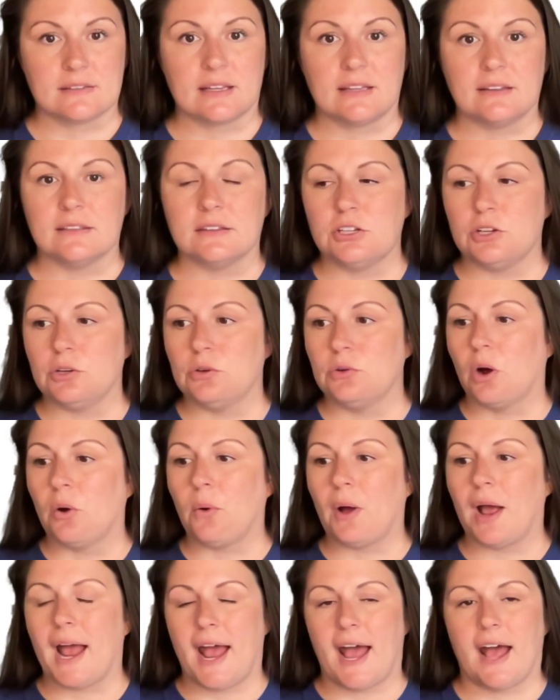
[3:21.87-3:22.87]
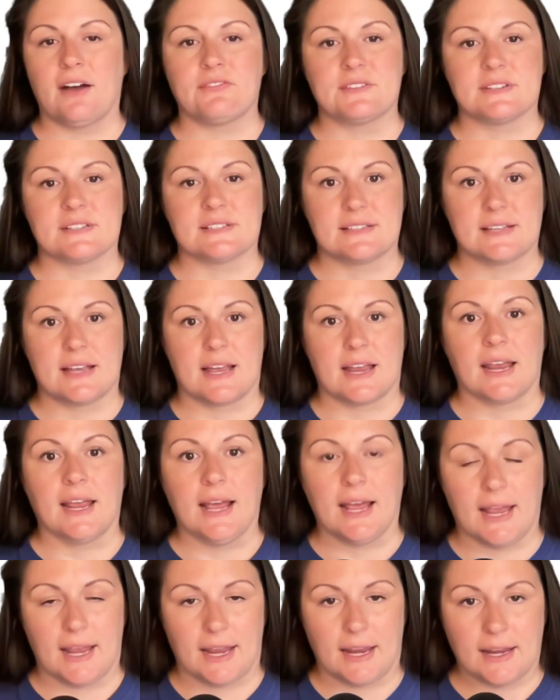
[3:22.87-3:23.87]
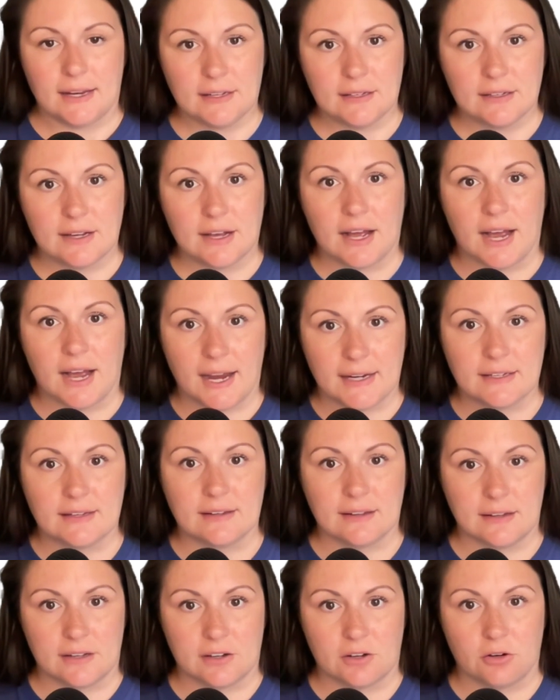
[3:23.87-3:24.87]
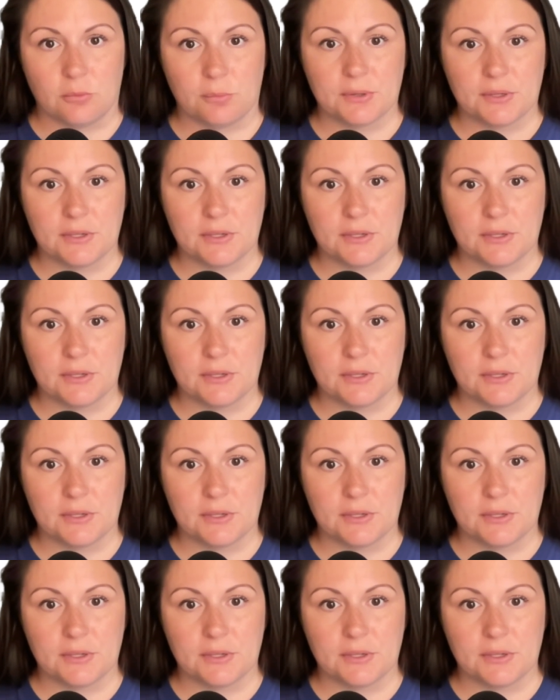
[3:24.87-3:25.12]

And you don't have to say, "Hey, I need help."